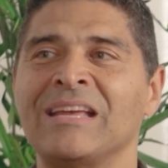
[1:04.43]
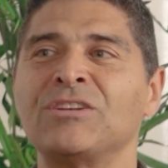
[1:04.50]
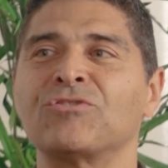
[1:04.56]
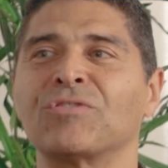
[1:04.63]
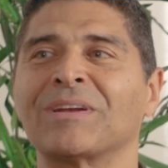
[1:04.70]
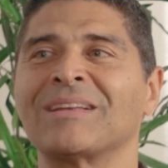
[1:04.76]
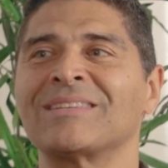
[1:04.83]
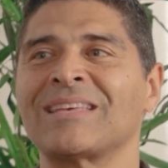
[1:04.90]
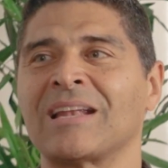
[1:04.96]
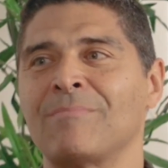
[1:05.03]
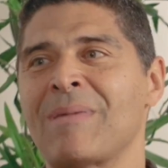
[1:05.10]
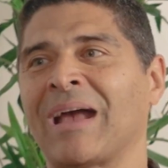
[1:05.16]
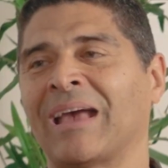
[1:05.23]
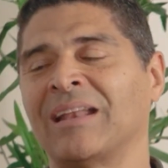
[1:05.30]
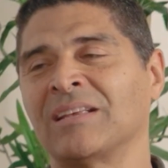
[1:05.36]
intricate set of
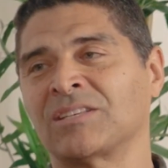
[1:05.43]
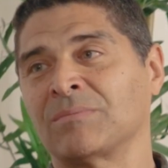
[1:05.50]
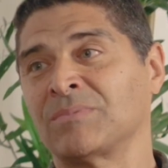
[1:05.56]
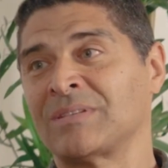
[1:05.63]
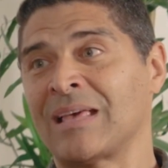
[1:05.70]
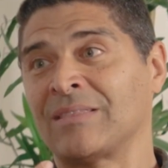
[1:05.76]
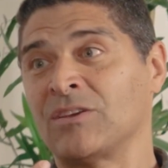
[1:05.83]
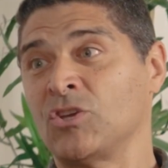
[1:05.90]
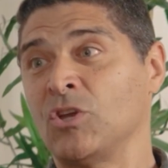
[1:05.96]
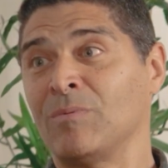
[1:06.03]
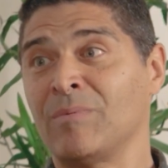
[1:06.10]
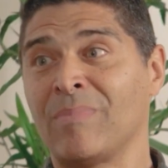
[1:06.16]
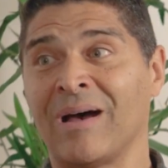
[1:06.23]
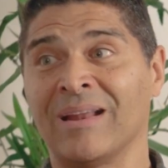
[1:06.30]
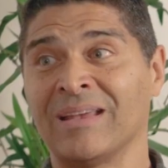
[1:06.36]
mechanisms that the
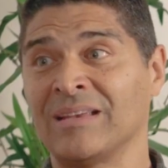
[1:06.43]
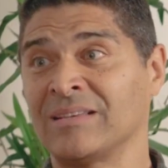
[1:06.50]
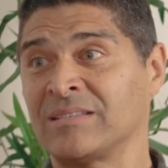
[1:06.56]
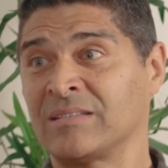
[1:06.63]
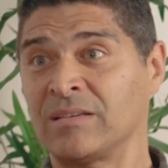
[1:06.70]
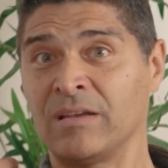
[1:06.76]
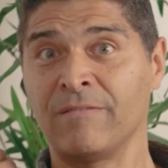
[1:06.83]
human body has